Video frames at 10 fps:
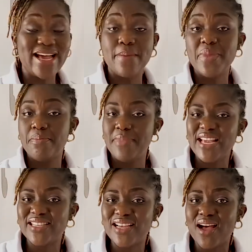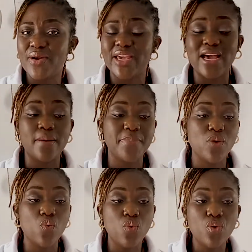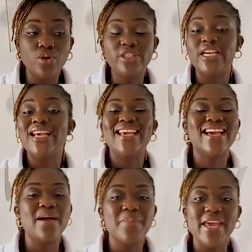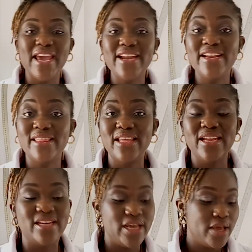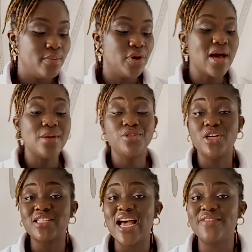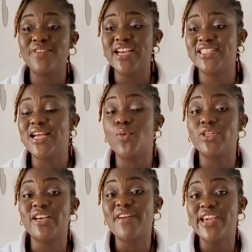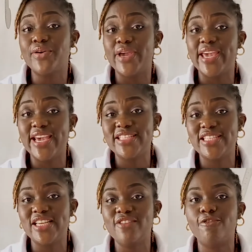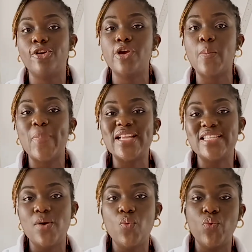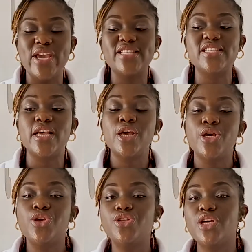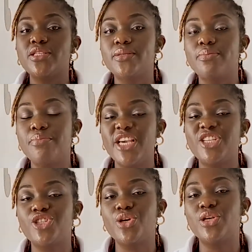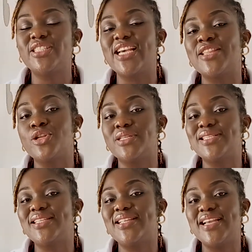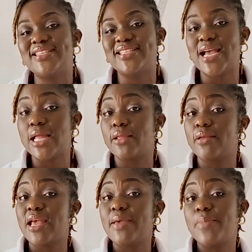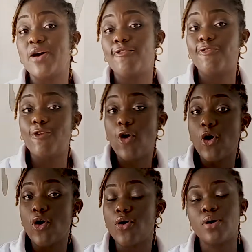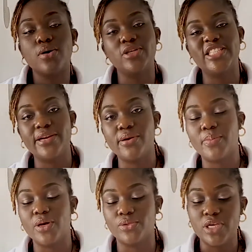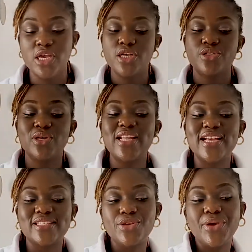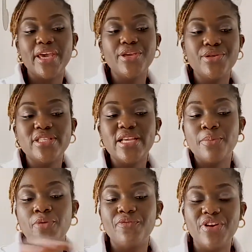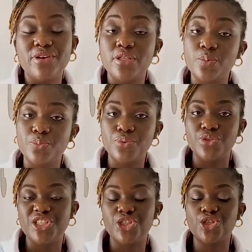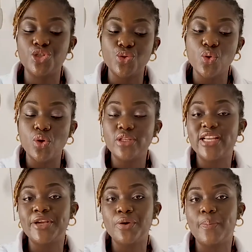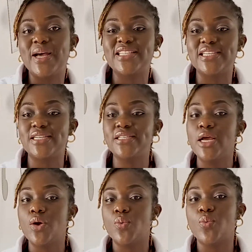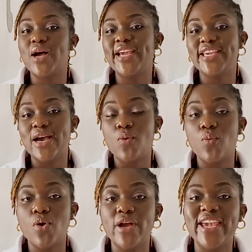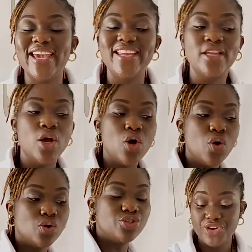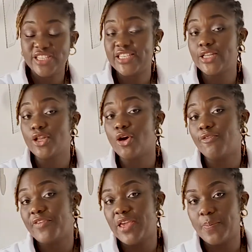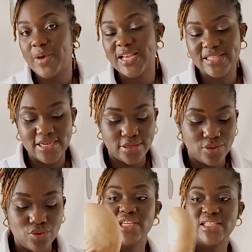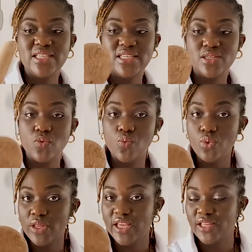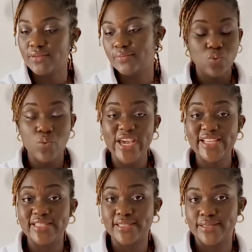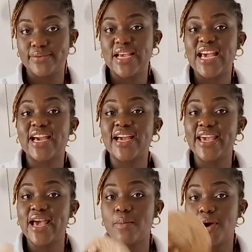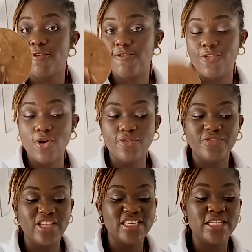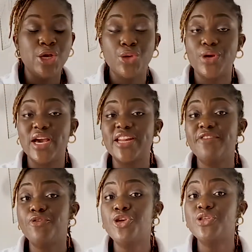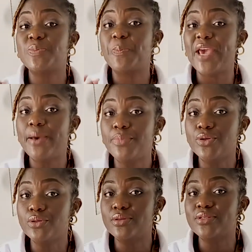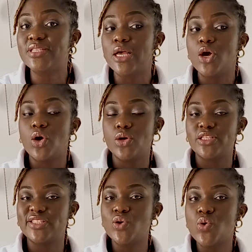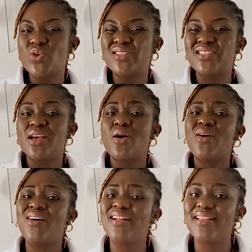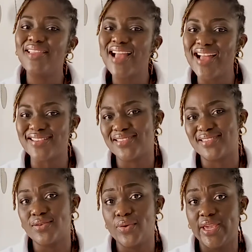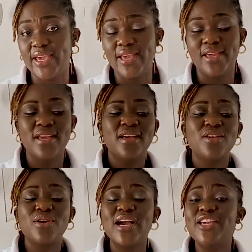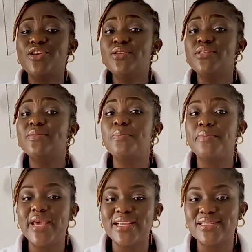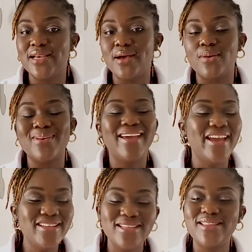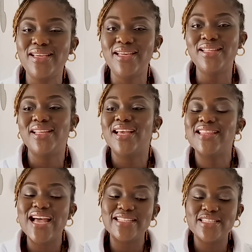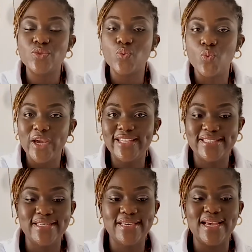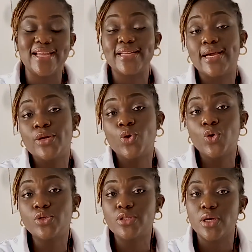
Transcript: can be metal, it can be wood, it can be anything, but I'll just advise that whatever you're getting for your pattern weight, you just make sure they are nothing less than about 4 or thereabout, so that you can use them on various positions to hold down your pattern while you're working or tracing off a pattern. This is a wooden weight. I can get about 4 of these. You can even use pebbles or stones or glass, okay? You can use metal, anything that is weighty and can hold